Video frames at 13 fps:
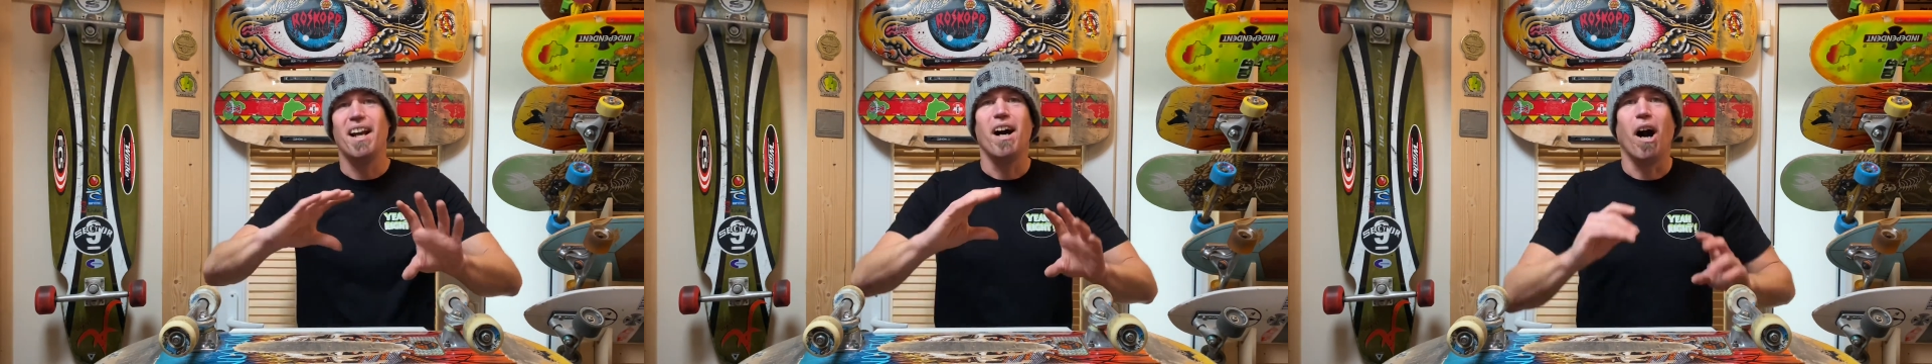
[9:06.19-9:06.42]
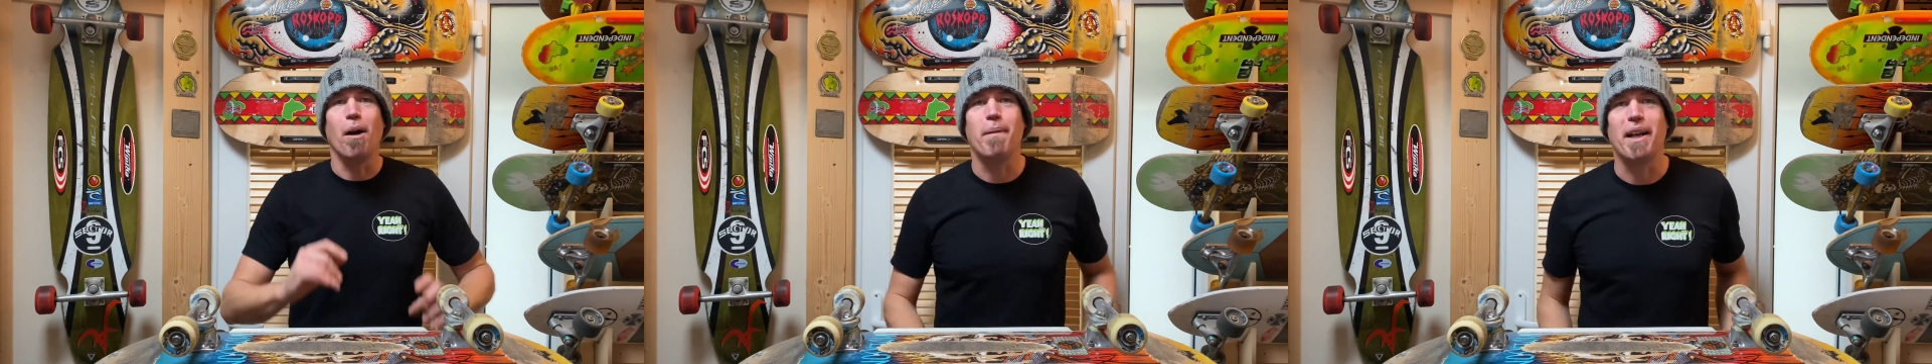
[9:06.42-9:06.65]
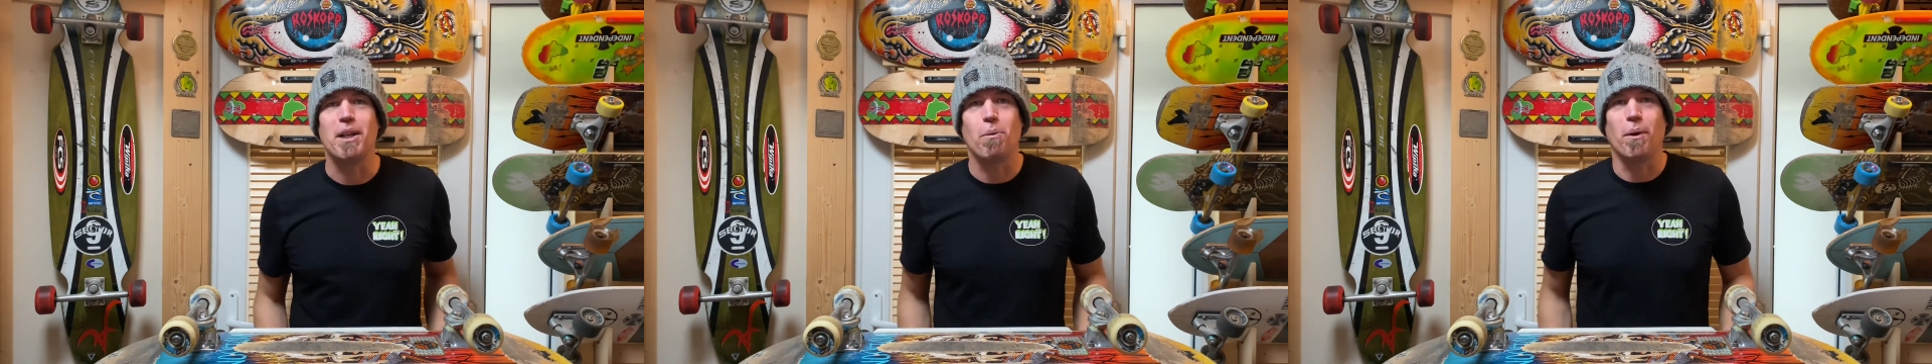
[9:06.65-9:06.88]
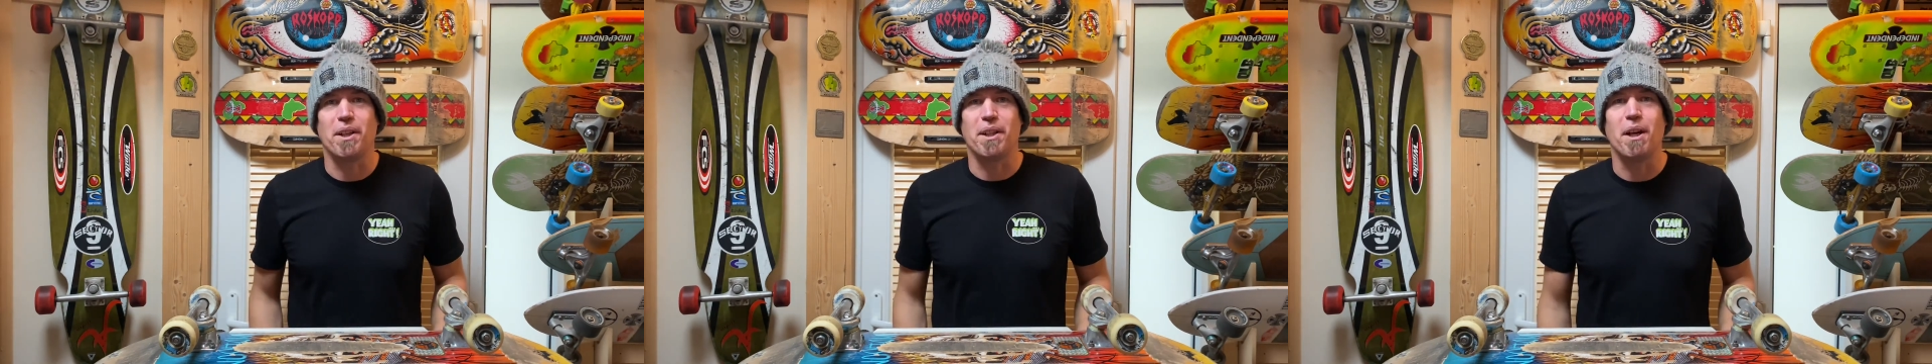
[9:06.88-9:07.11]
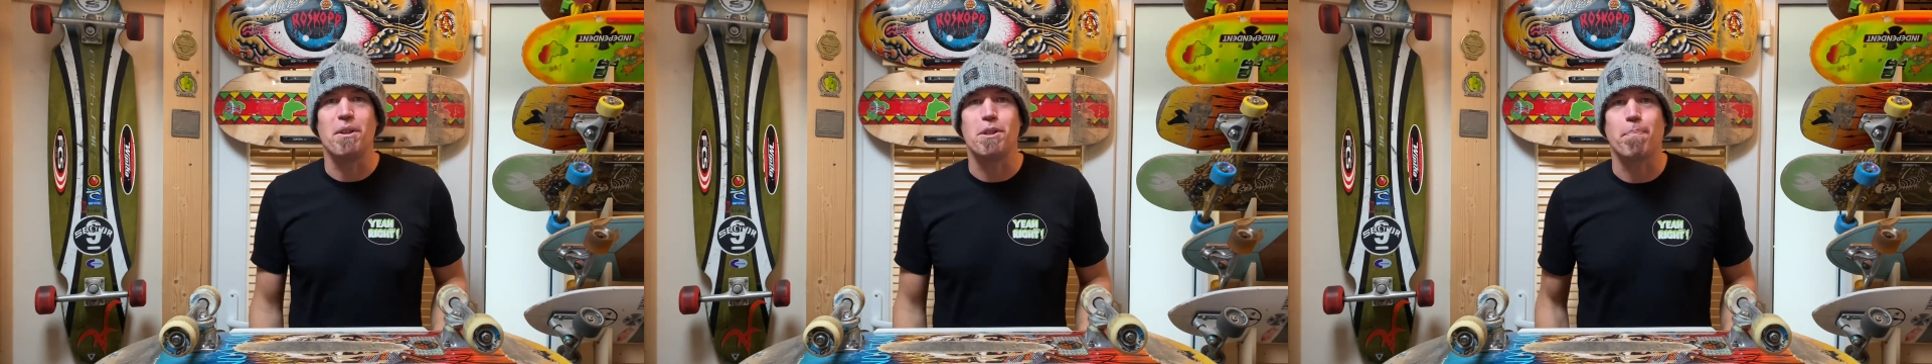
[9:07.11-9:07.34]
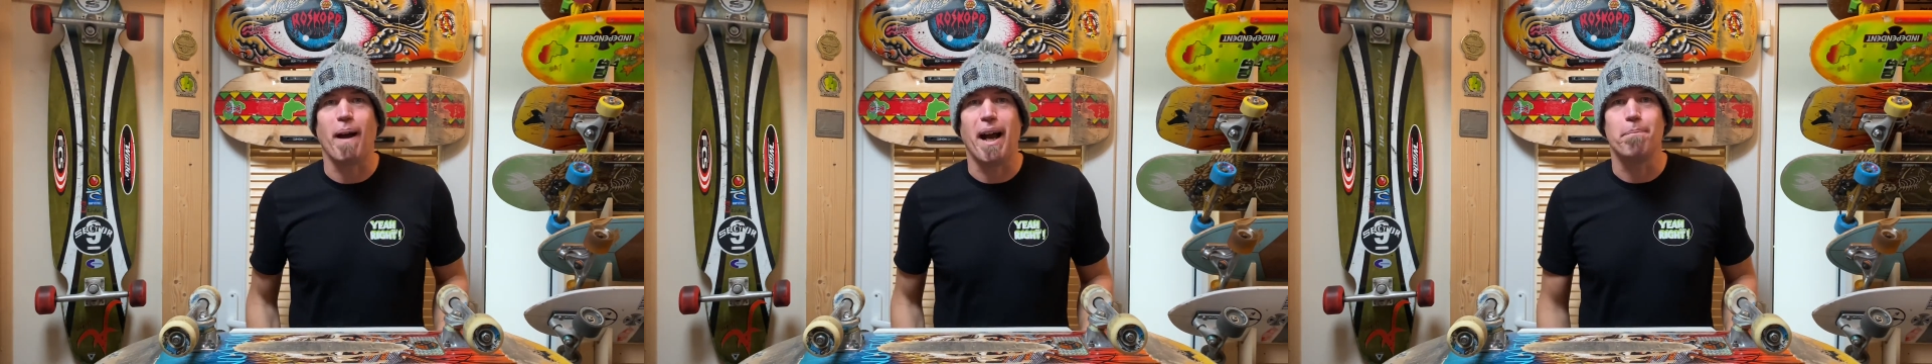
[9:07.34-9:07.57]
I make one of those
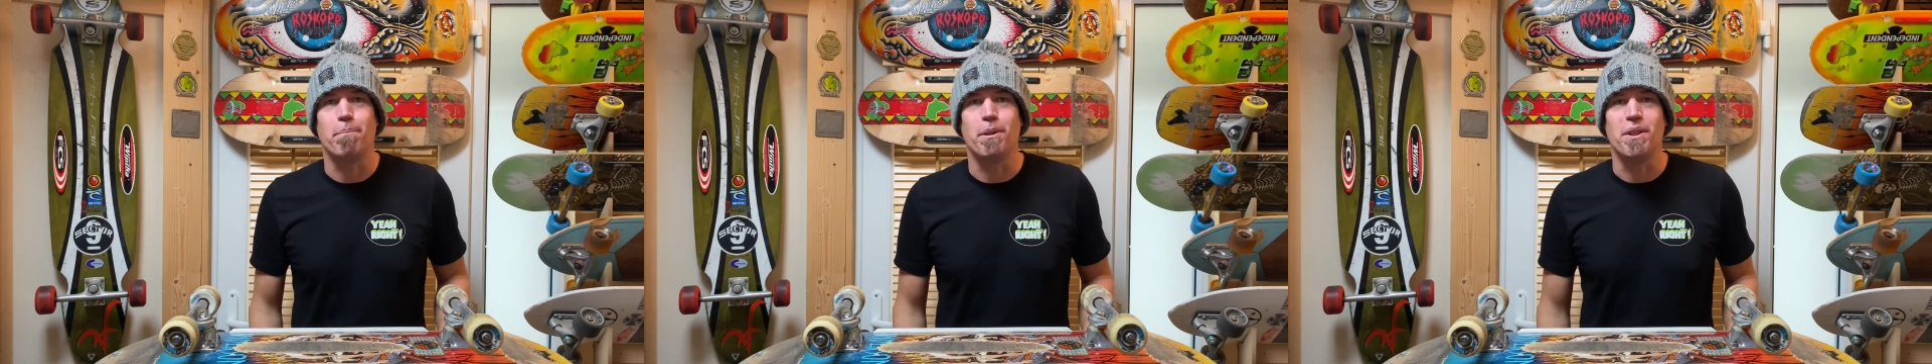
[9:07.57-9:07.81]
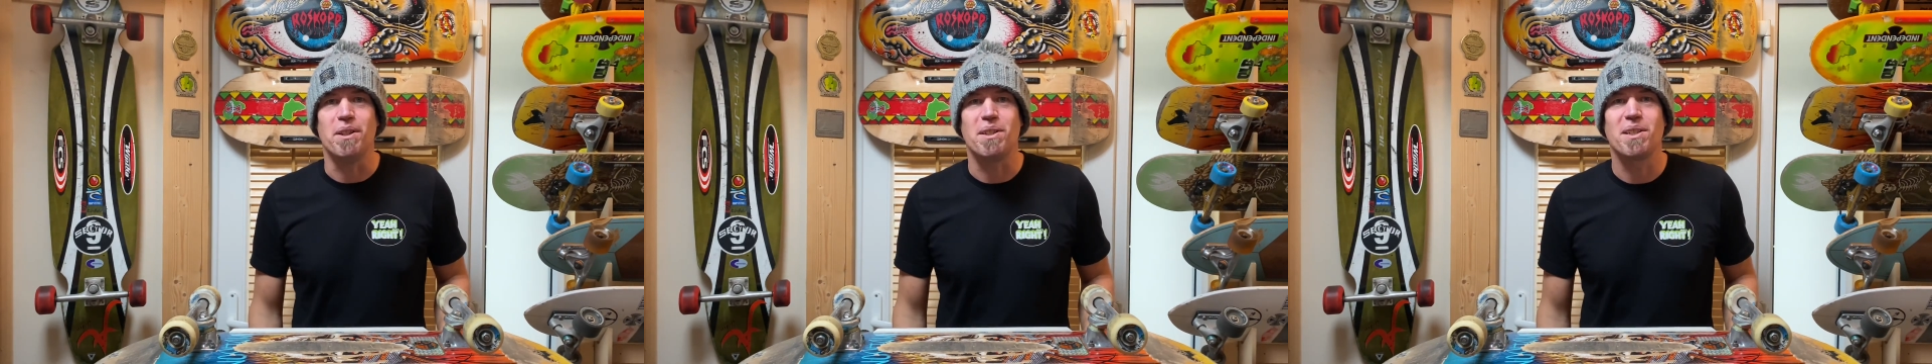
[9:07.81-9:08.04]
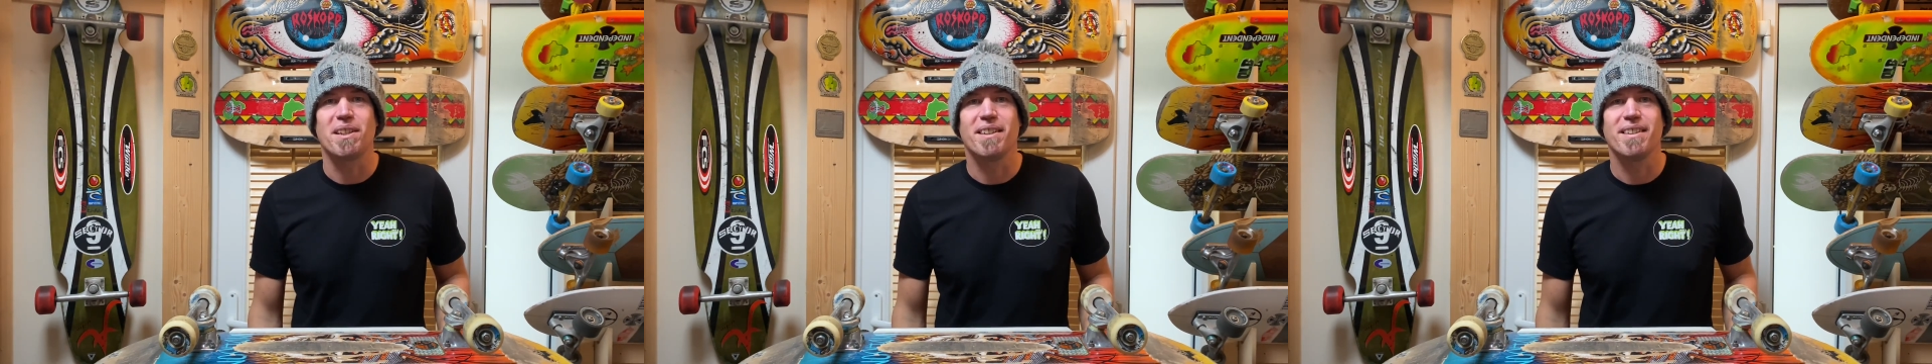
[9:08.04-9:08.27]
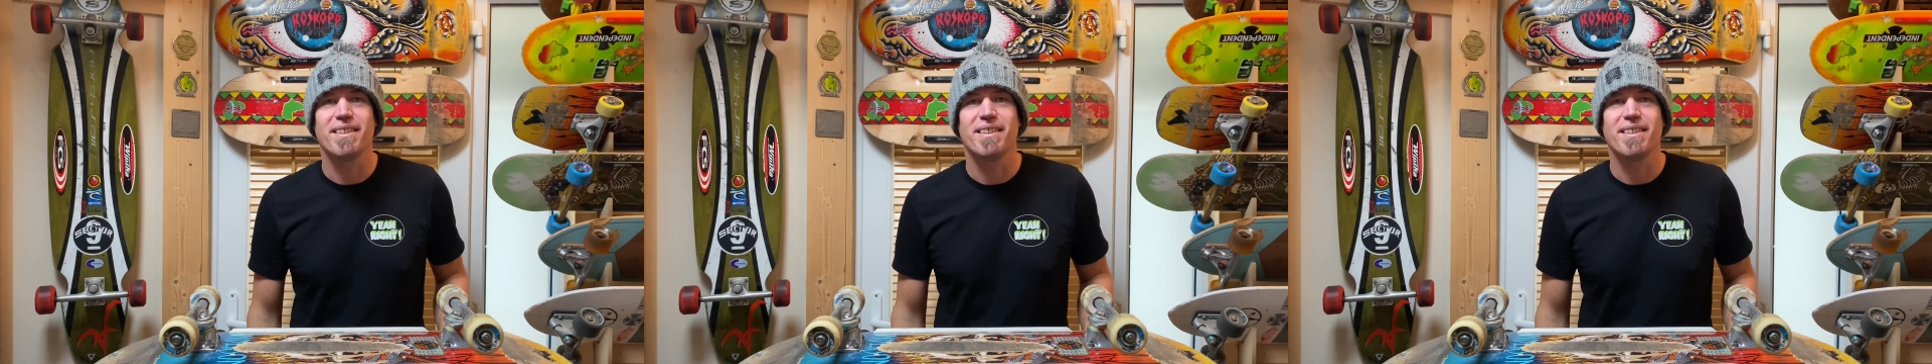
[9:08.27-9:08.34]
bad boys.